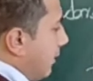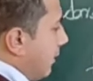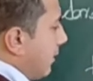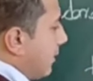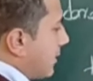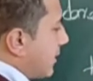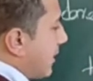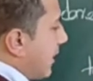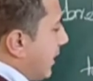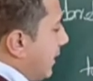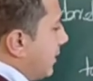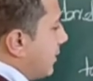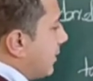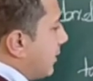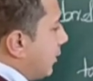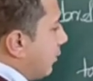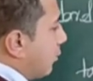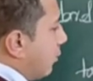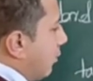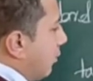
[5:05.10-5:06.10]
sine
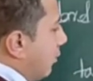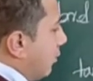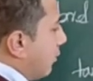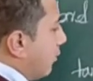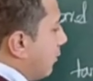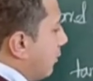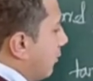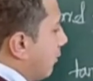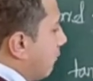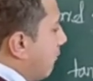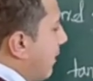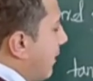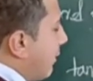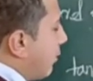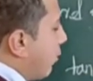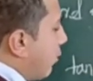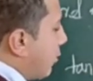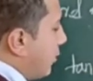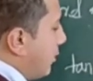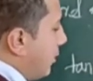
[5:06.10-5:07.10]
0 by
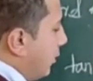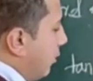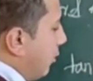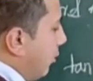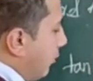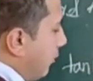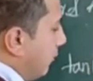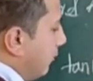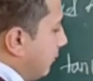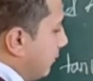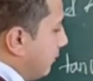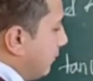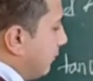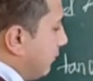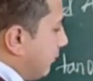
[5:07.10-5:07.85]
cos 0,